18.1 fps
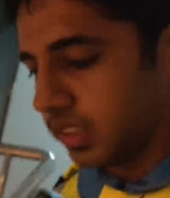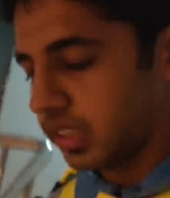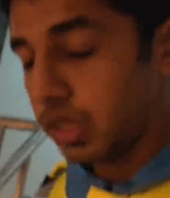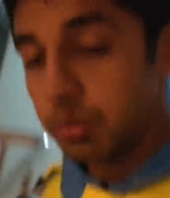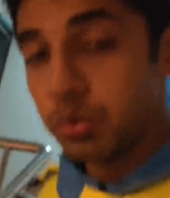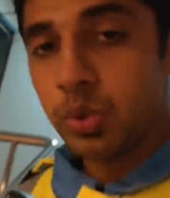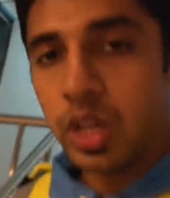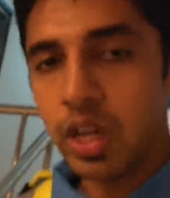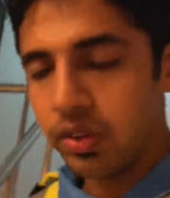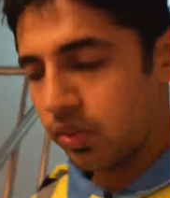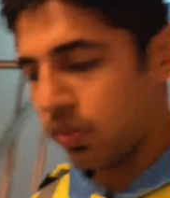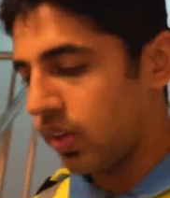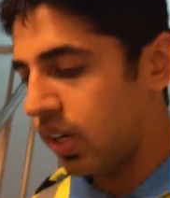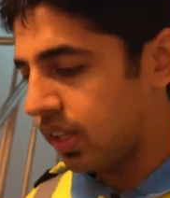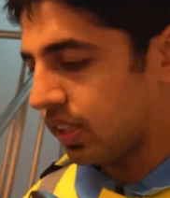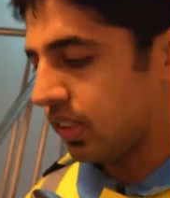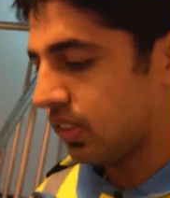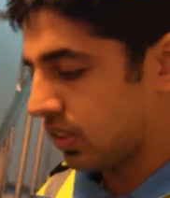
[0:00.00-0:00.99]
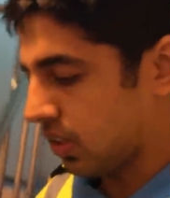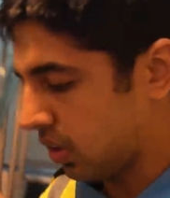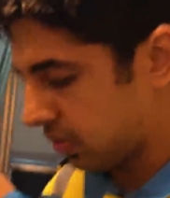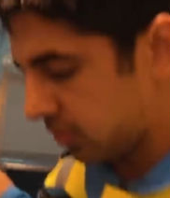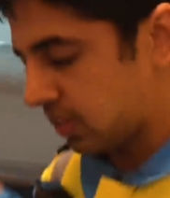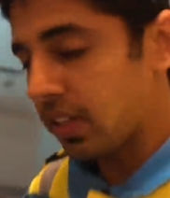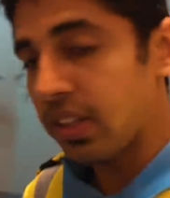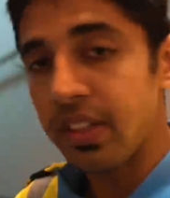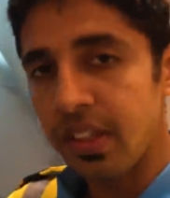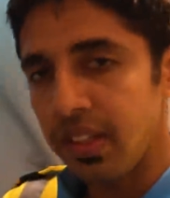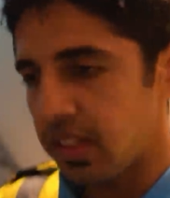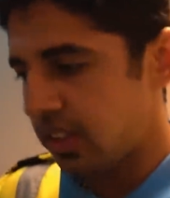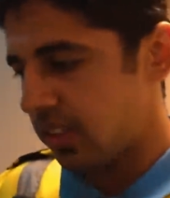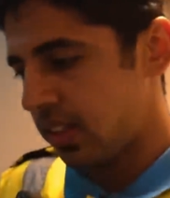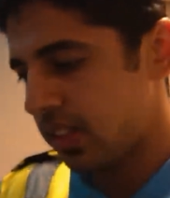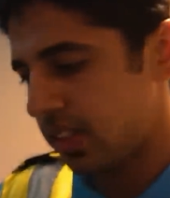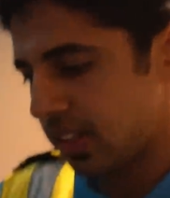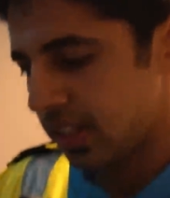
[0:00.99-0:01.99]
time to have a well deserved
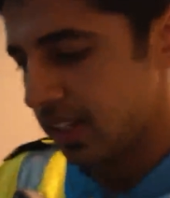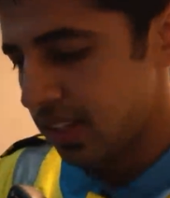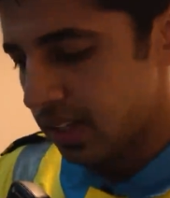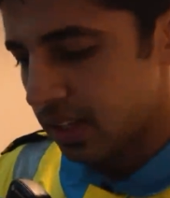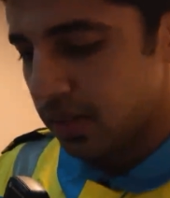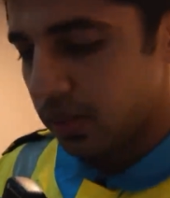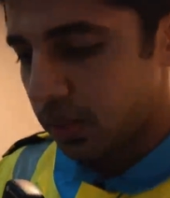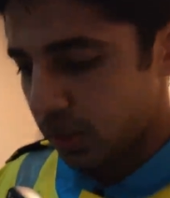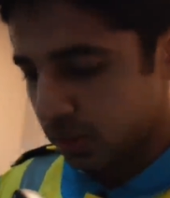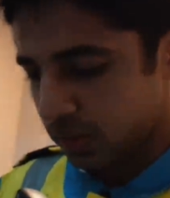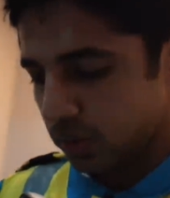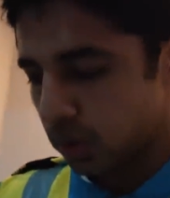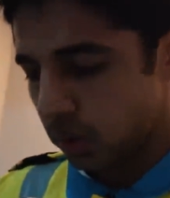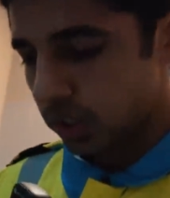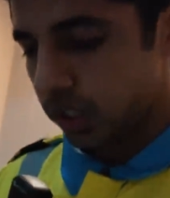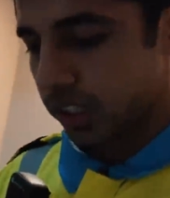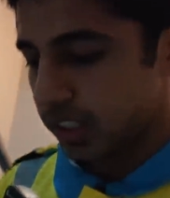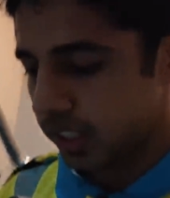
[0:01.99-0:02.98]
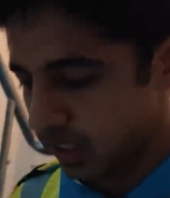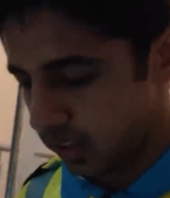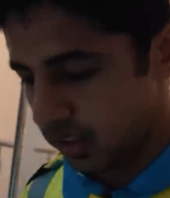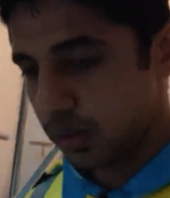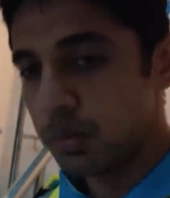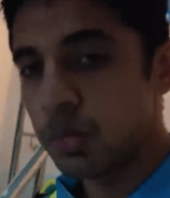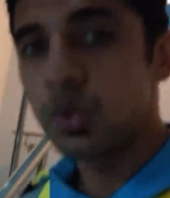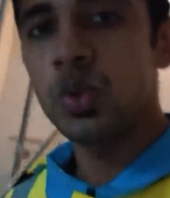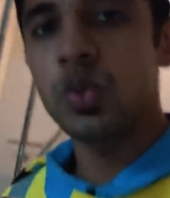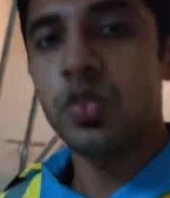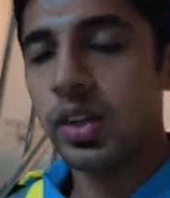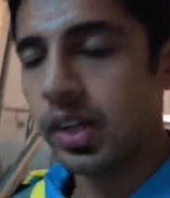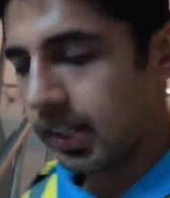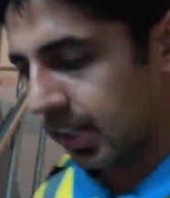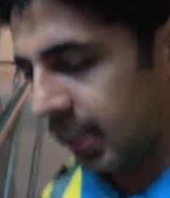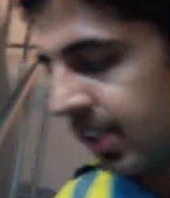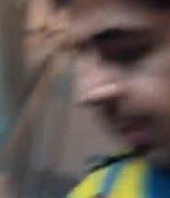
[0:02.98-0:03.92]
dinner because you got late in the maneuvering.